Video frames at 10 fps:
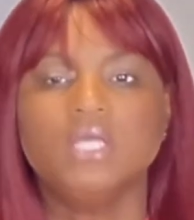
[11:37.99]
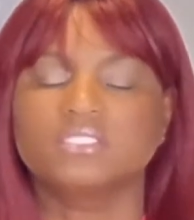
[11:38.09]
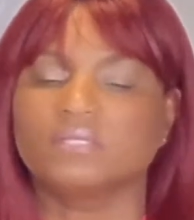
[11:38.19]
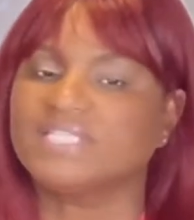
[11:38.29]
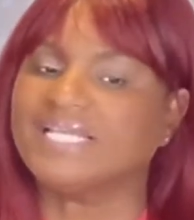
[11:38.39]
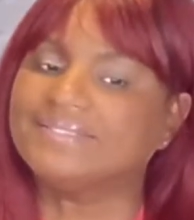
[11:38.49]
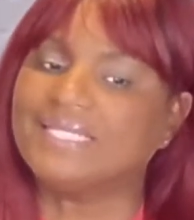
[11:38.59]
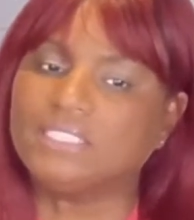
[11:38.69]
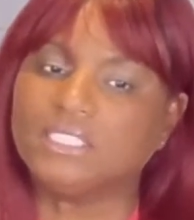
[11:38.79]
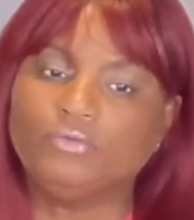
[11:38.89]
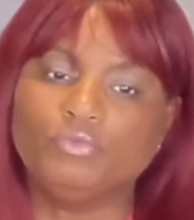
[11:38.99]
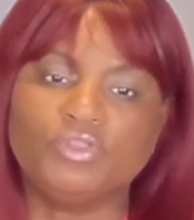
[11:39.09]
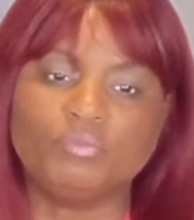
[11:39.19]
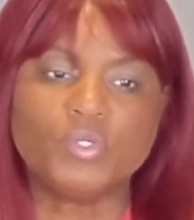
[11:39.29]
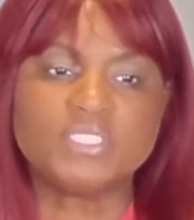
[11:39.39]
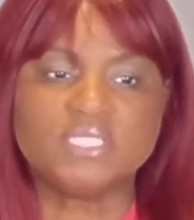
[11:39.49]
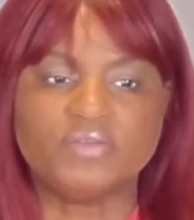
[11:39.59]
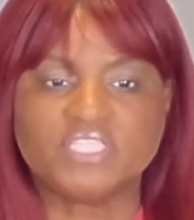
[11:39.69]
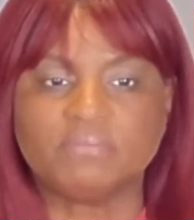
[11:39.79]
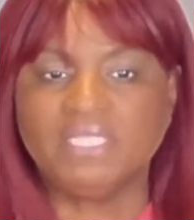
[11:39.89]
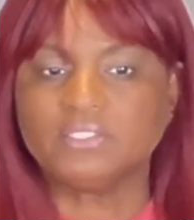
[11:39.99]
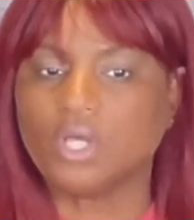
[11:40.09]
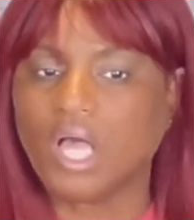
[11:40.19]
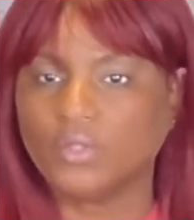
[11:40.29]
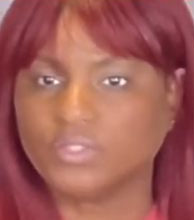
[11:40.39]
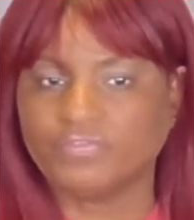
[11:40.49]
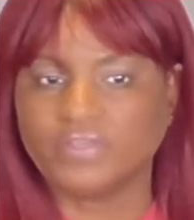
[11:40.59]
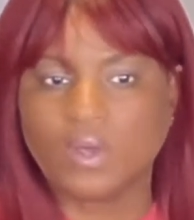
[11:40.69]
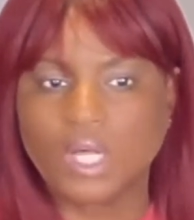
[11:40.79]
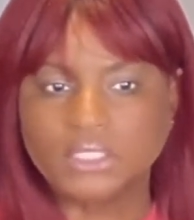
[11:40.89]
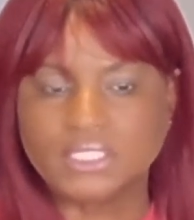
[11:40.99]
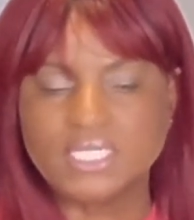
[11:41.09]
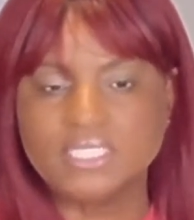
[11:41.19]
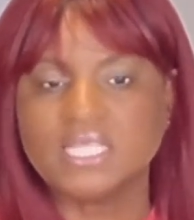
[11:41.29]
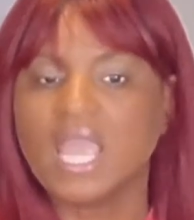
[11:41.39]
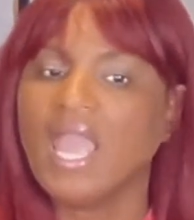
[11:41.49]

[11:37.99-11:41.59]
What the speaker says: Sometimes they're dealing with more serious mental health difficulties.